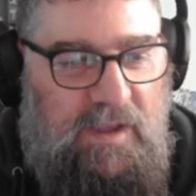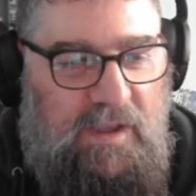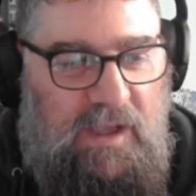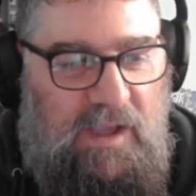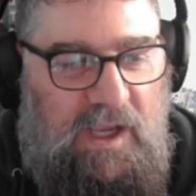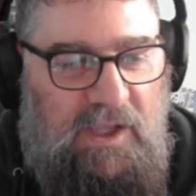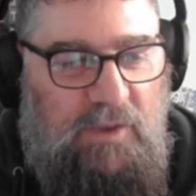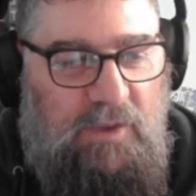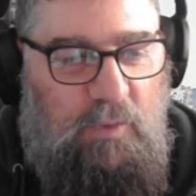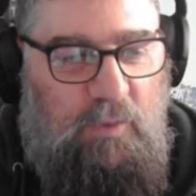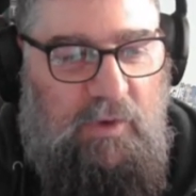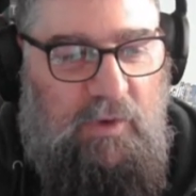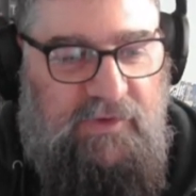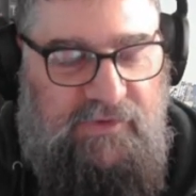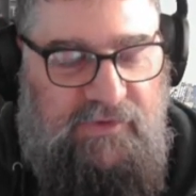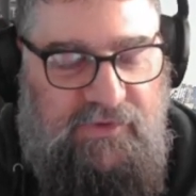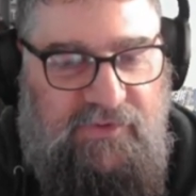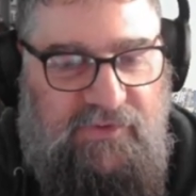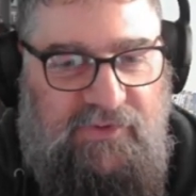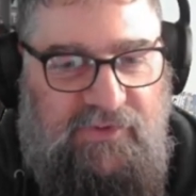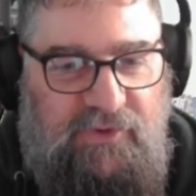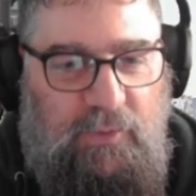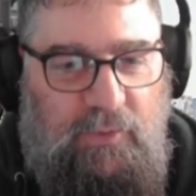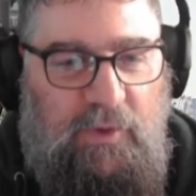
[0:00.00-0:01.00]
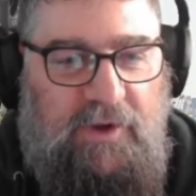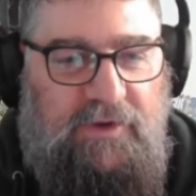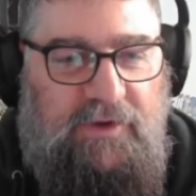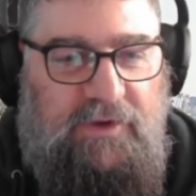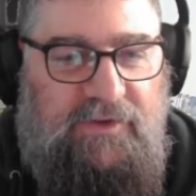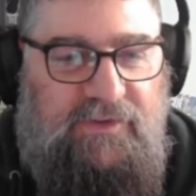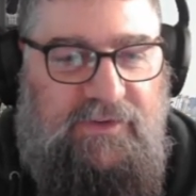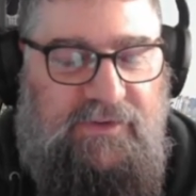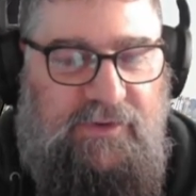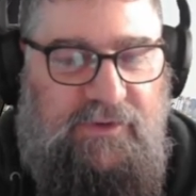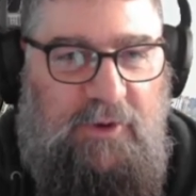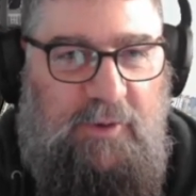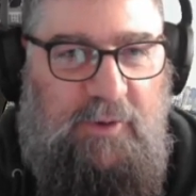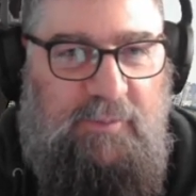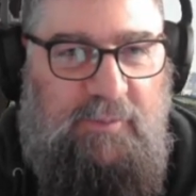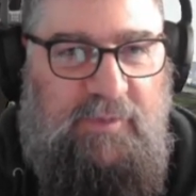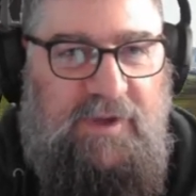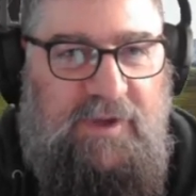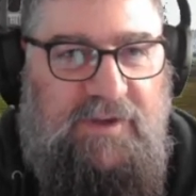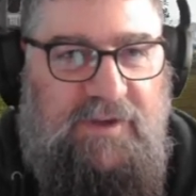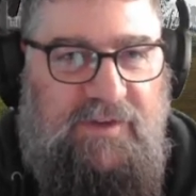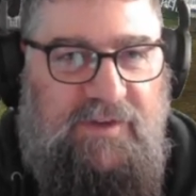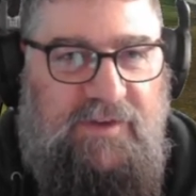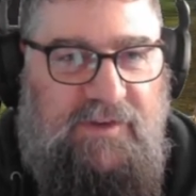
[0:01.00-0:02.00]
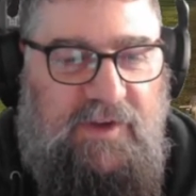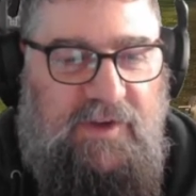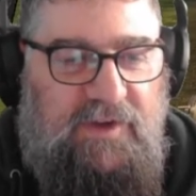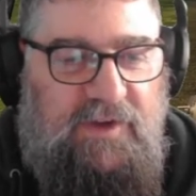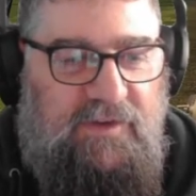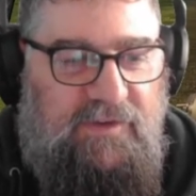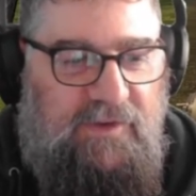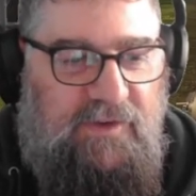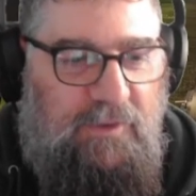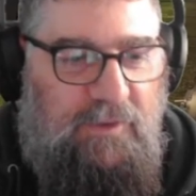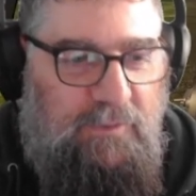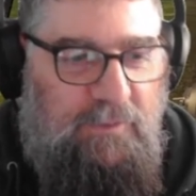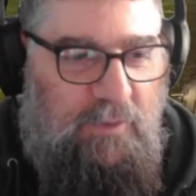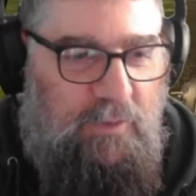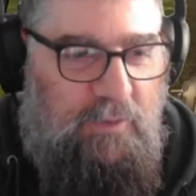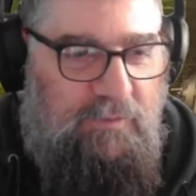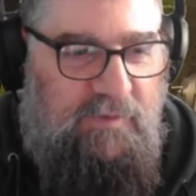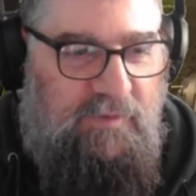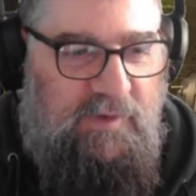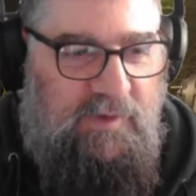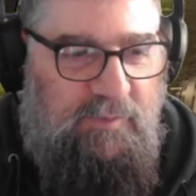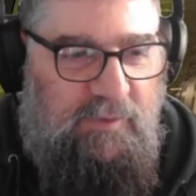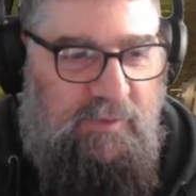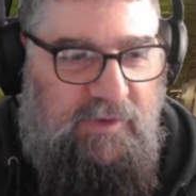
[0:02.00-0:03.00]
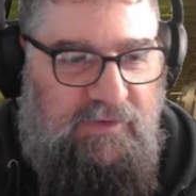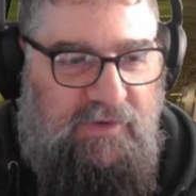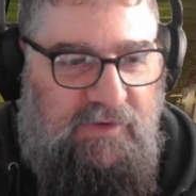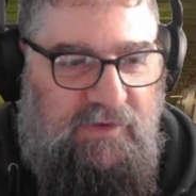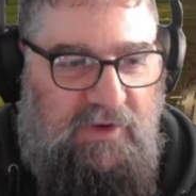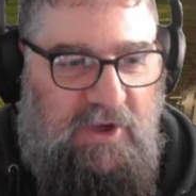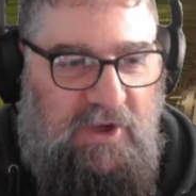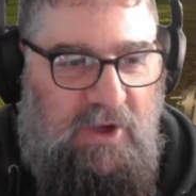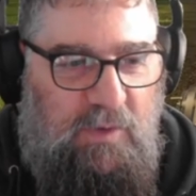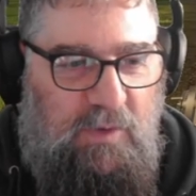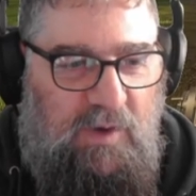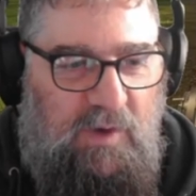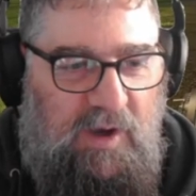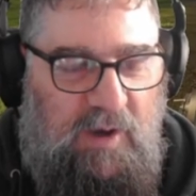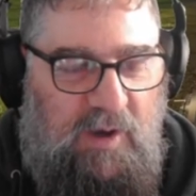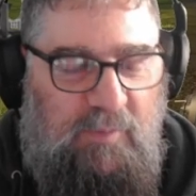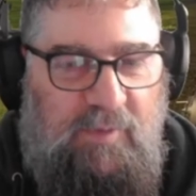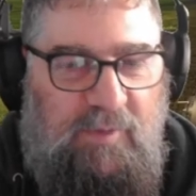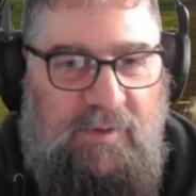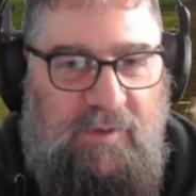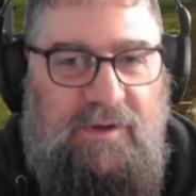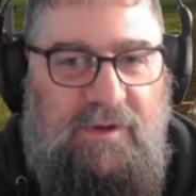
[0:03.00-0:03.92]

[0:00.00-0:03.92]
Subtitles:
Otherwise, you're still going to stop because it takes so long for the pressure to go up